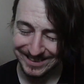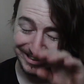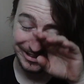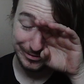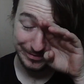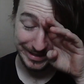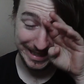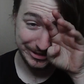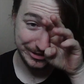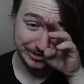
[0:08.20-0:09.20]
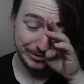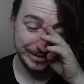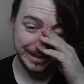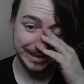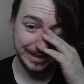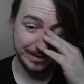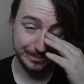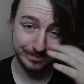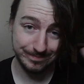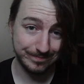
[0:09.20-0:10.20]
Did a reaction to it. I
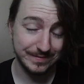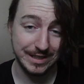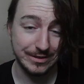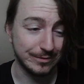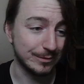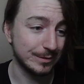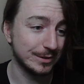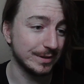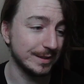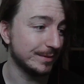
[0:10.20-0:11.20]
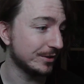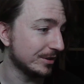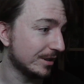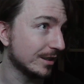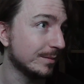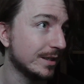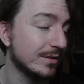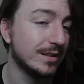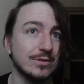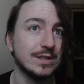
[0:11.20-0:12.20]
don't know. There wasn't really much to talk
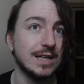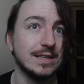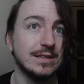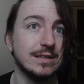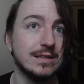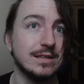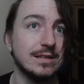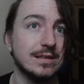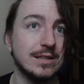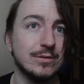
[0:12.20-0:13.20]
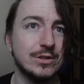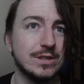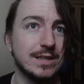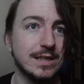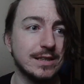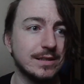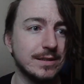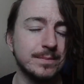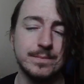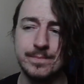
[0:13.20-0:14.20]
about. It was just like
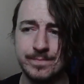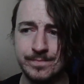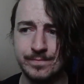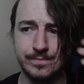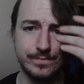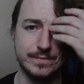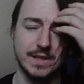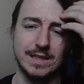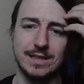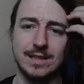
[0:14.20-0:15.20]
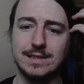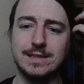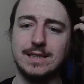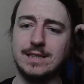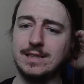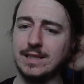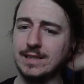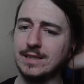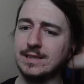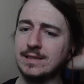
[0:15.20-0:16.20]
like a cutscene and
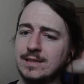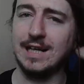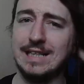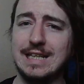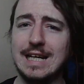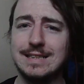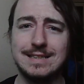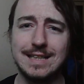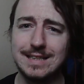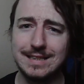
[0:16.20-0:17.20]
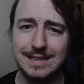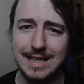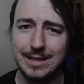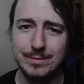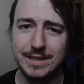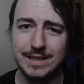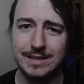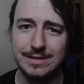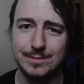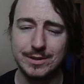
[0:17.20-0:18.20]
then I guess technically gameplay,
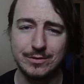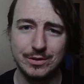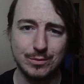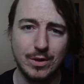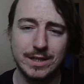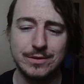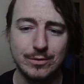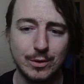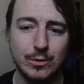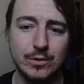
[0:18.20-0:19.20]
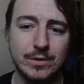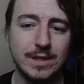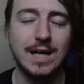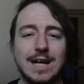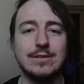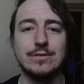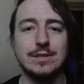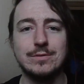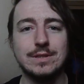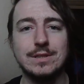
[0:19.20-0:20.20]
but it was just walking through a corridor. I don't
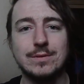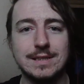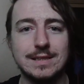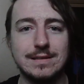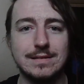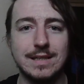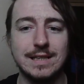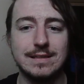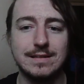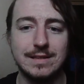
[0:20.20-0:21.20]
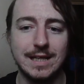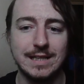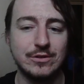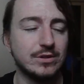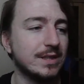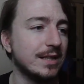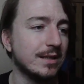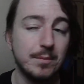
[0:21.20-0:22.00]
know. It wasn't like that interesting.